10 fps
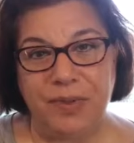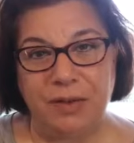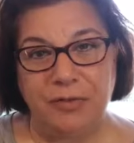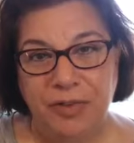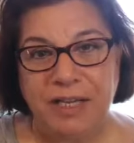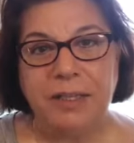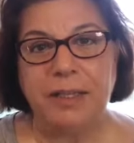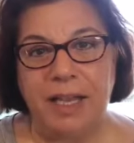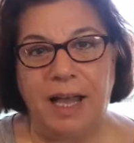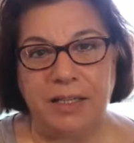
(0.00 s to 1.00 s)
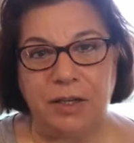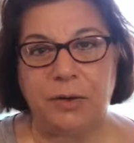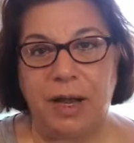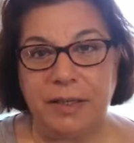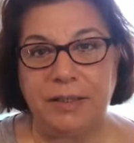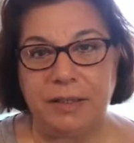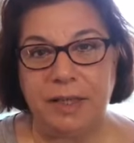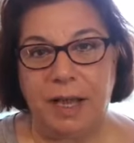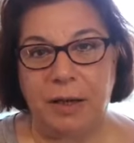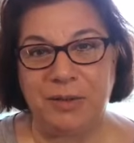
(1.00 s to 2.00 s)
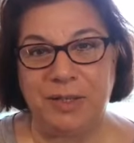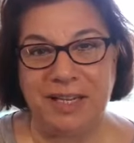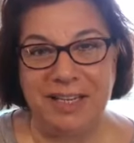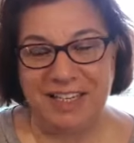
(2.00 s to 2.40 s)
and finally, I cried it out.